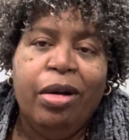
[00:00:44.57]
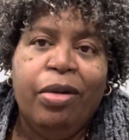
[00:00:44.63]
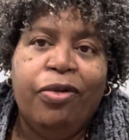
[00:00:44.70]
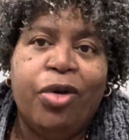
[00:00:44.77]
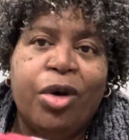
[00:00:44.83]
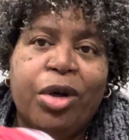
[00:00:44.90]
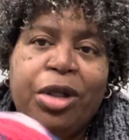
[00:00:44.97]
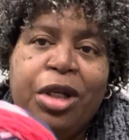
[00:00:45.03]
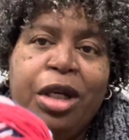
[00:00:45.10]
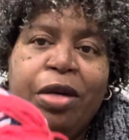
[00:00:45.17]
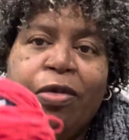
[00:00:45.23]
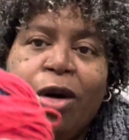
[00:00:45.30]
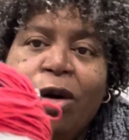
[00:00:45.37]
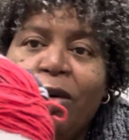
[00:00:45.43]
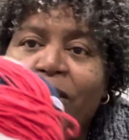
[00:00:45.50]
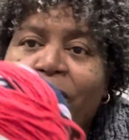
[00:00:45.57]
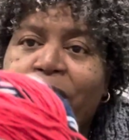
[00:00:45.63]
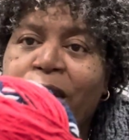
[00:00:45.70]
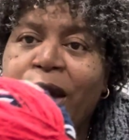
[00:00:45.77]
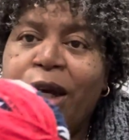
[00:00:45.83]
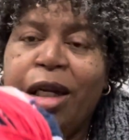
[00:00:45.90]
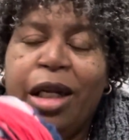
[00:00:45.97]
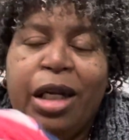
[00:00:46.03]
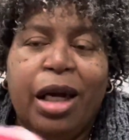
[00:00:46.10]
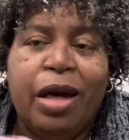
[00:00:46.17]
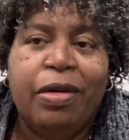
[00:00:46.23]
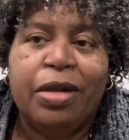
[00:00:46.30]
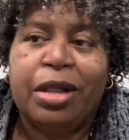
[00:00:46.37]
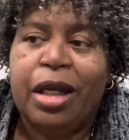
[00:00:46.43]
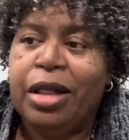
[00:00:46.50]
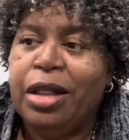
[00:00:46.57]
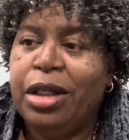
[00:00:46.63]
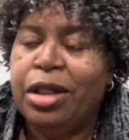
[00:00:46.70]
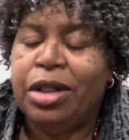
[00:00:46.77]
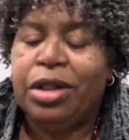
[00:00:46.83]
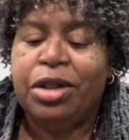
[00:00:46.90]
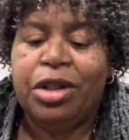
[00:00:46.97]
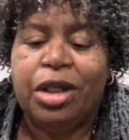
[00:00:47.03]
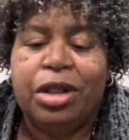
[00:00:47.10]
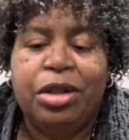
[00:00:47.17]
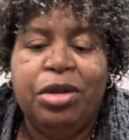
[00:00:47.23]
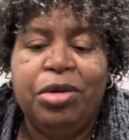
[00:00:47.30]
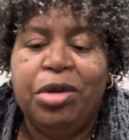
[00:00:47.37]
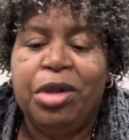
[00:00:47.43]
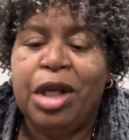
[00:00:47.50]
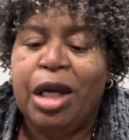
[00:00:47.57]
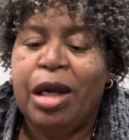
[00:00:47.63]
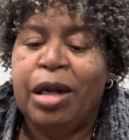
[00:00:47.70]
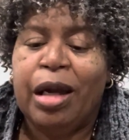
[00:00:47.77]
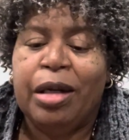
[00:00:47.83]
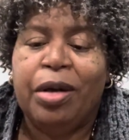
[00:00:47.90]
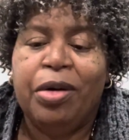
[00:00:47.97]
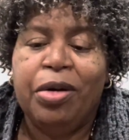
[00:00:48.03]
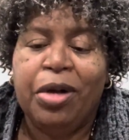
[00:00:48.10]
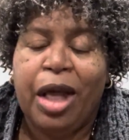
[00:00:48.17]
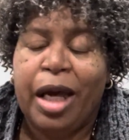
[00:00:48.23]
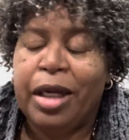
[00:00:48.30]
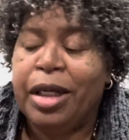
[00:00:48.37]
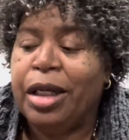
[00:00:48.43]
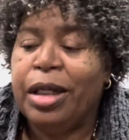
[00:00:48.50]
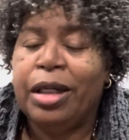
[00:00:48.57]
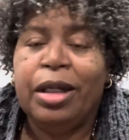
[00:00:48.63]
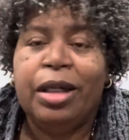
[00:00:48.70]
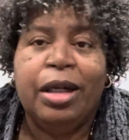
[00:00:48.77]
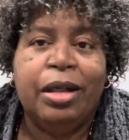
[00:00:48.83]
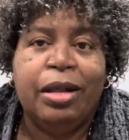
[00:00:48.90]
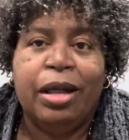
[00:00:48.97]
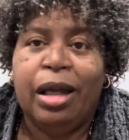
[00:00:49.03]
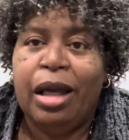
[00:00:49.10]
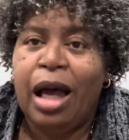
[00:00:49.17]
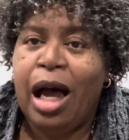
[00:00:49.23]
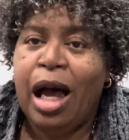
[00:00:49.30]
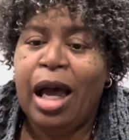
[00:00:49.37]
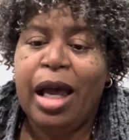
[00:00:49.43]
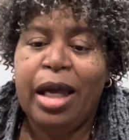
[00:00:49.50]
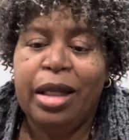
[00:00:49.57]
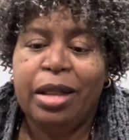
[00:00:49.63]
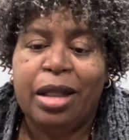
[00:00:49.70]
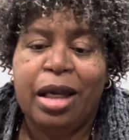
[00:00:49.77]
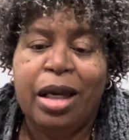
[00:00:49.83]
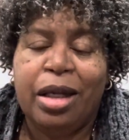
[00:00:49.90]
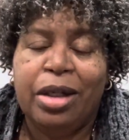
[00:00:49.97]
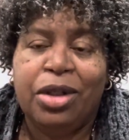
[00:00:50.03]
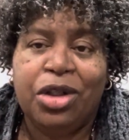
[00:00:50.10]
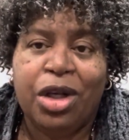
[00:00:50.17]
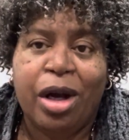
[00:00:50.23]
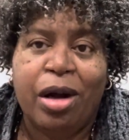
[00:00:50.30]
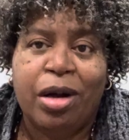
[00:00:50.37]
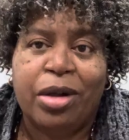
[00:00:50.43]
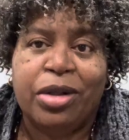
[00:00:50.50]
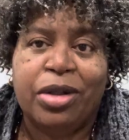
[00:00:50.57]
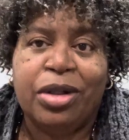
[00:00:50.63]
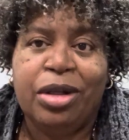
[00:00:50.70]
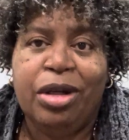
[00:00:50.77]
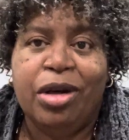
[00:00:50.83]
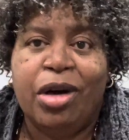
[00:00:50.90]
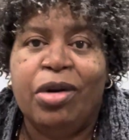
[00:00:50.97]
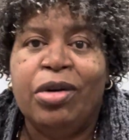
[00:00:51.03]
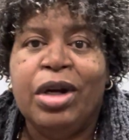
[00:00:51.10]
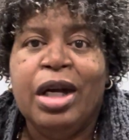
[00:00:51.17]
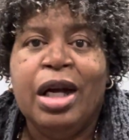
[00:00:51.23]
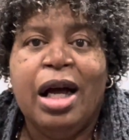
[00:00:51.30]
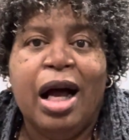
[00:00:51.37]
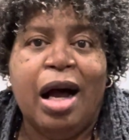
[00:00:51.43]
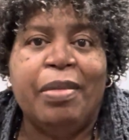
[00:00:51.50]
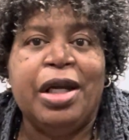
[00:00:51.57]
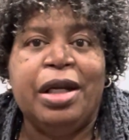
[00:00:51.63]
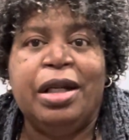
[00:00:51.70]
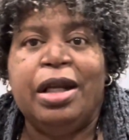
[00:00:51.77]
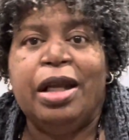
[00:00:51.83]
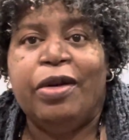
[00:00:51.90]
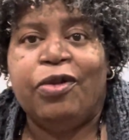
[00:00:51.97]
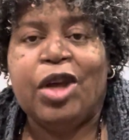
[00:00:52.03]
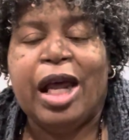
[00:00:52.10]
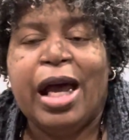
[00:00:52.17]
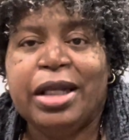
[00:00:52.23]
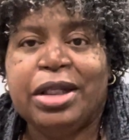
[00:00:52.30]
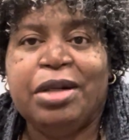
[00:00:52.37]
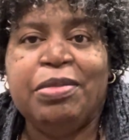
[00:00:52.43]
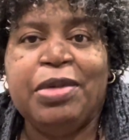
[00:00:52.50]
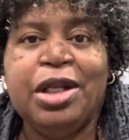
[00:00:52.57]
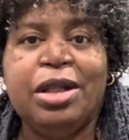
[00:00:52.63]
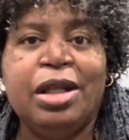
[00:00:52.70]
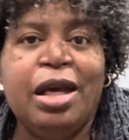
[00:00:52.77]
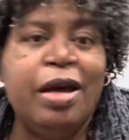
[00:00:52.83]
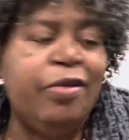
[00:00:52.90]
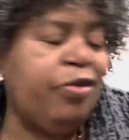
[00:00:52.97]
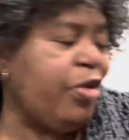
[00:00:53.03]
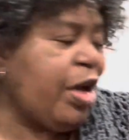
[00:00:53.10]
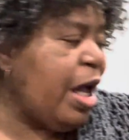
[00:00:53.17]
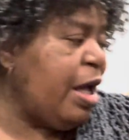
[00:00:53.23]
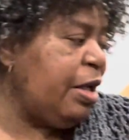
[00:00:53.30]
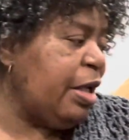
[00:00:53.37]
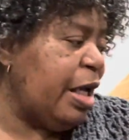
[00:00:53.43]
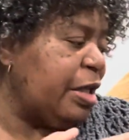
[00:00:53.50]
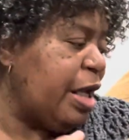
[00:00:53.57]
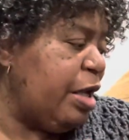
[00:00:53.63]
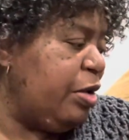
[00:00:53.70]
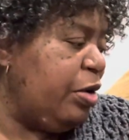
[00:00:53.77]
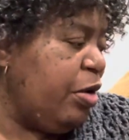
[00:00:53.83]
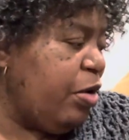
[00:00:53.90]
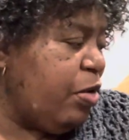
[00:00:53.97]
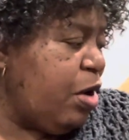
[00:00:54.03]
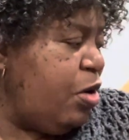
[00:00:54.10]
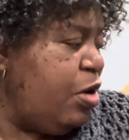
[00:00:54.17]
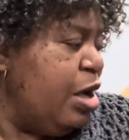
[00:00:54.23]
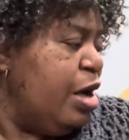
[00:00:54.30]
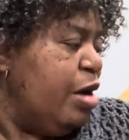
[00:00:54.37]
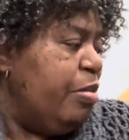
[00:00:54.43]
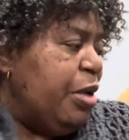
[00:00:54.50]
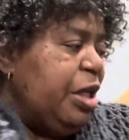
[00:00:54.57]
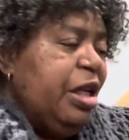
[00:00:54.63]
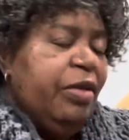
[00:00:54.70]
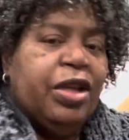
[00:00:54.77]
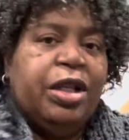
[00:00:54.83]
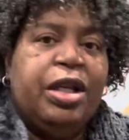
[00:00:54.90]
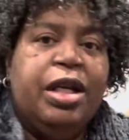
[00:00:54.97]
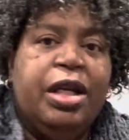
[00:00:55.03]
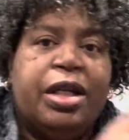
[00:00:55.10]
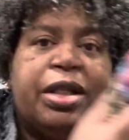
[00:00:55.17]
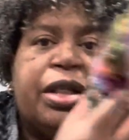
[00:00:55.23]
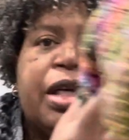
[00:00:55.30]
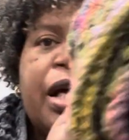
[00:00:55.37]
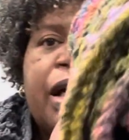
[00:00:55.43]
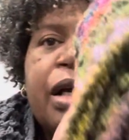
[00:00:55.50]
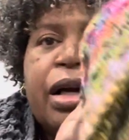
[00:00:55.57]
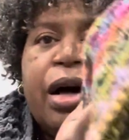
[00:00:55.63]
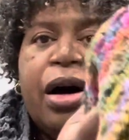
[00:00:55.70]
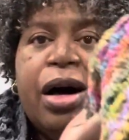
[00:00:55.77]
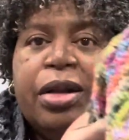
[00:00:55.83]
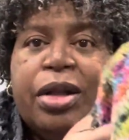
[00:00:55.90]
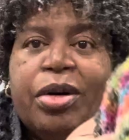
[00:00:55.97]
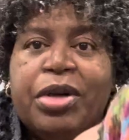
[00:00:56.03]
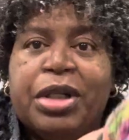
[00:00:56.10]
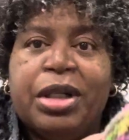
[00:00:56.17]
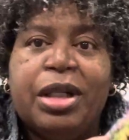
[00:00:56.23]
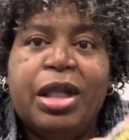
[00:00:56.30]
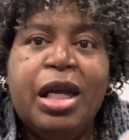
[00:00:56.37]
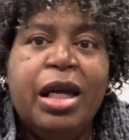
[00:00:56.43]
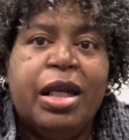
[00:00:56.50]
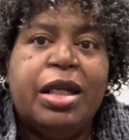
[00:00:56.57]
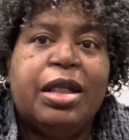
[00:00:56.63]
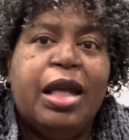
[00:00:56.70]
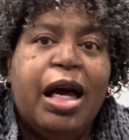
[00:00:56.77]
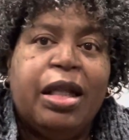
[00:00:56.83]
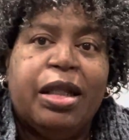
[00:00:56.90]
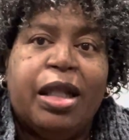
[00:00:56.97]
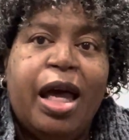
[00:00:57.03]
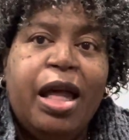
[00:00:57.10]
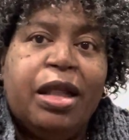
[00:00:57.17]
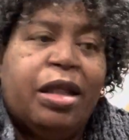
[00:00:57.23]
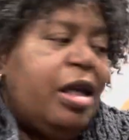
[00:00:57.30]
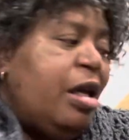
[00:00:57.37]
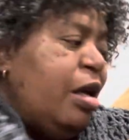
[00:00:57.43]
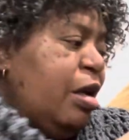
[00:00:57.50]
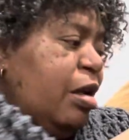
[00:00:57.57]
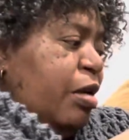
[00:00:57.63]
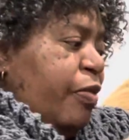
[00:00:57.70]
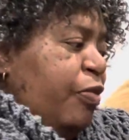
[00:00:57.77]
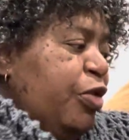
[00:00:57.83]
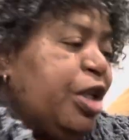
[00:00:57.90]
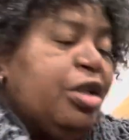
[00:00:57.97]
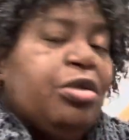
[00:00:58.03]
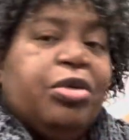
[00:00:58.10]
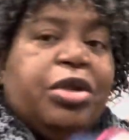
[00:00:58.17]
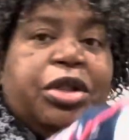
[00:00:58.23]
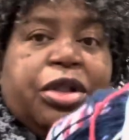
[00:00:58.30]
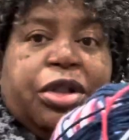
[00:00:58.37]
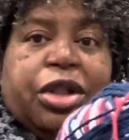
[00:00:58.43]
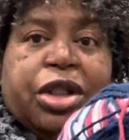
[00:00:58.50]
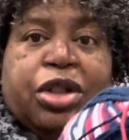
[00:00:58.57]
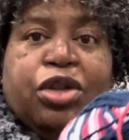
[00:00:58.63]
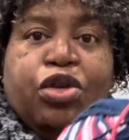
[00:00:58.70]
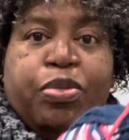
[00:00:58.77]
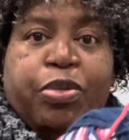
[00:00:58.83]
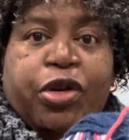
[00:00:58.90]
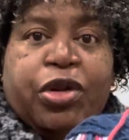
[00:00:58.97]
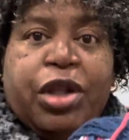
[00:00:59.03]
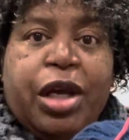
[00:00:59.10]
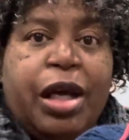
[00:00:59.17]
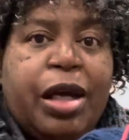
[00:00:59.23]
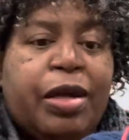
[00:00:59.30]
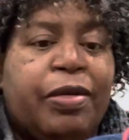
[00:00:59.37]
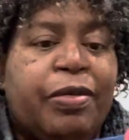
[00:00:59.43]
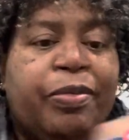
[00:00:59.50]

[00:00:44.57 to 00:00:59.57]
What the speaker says: 14 rows in, and I was like, this is just too thin. I don't like it. I hate thin shawls. I mean, if it has to be thin, fine, like that Noro, but even this, although it's thin, it's not that thin. This was just super thin.